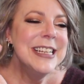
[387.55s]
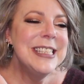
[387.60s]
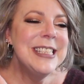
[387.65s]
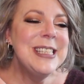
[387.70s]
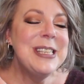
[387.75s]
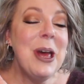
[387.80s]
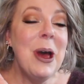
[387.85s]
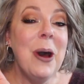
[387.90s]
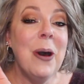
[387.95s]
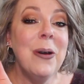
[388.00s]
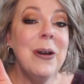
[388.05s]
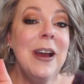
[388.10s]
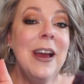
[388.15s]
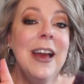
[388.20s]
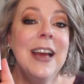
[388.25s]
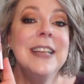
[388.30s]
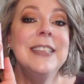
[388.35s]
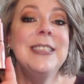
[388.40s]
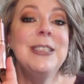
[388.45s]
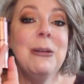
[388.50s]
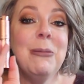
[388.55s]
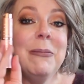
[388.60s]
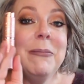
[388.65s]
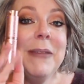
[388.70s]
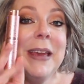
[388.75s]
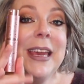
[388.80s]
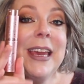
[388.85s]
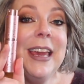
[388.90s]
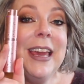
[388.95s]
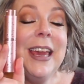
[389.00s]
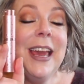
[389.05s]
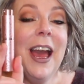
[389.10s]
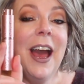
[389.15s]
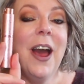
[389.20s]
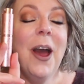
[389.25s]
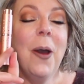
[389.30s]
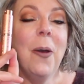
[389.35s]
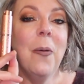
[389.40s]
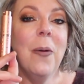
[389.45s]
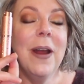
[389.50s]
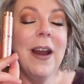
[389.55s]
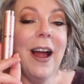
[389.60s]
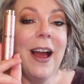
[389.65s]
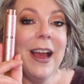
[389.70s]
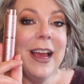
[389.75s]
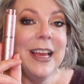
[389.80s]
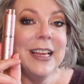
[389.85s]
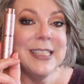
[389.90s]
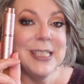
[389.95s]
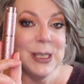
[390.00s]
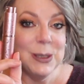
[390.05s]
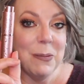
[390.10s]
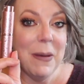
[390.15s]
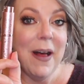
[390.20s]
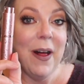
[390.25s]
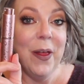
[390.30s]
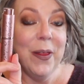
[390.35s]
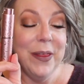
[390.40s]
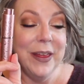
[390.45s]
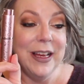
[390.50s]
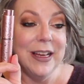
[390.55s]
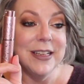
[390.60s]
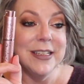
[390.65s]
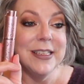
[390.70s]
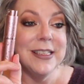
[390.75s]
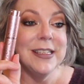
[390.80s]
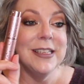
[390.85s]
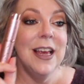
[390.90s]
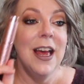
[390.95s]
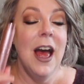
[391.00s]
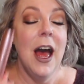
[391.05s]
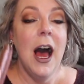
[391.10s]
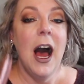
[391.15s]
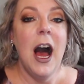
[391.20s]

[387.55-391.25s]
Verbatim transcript: so to me, when I smell this,